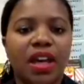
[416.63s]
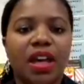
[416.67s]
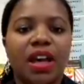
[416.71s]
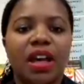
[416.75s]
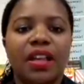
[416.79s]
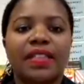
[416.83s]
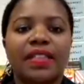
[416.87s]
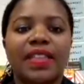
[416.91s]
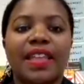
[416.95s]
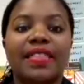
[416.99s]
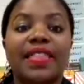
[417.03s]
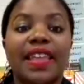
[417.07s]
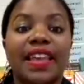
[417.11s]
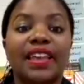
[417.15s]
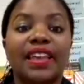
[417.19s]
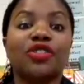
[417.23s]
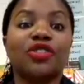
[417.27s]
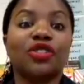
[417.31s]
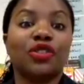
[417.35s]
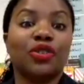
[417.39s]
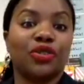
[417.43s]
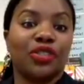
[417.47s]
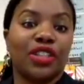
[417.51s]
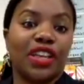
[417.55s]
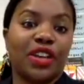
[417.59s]
that they
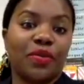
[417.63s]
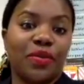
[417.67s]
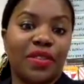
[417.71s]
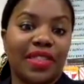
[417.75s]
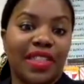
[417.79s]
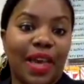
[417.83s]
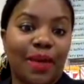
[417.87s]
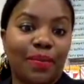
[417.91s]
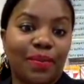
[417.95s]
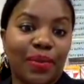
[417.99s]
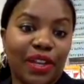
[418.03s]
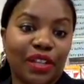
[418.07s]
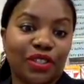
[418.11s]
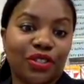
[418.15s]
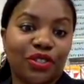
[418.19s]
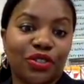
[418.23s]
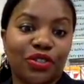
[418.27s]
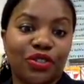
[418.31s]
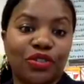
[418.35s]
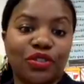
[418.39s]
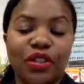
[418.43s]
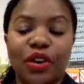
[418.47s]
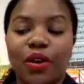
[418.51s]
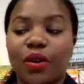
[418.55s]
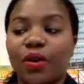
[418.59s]
associate with that picture.
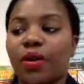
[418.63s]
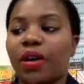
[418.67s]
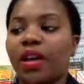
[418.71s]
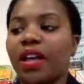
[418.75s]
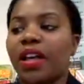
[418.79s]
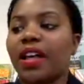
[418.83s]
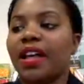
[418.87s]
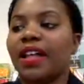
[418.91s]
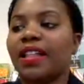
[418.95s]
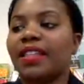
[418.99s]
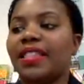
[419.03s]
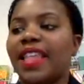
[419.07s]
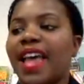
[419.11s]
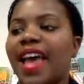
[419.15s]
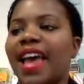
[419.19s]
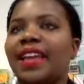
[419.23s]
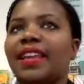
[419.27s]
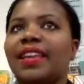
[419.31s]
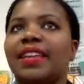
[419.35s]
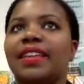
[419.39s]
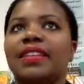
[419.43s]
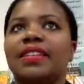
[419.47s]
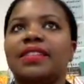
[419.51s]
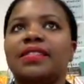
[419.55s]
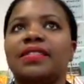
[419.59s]
So that
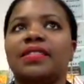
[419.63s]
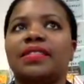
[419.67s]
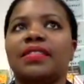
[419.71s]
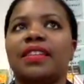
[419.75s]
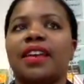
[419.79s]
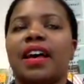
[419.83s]
is,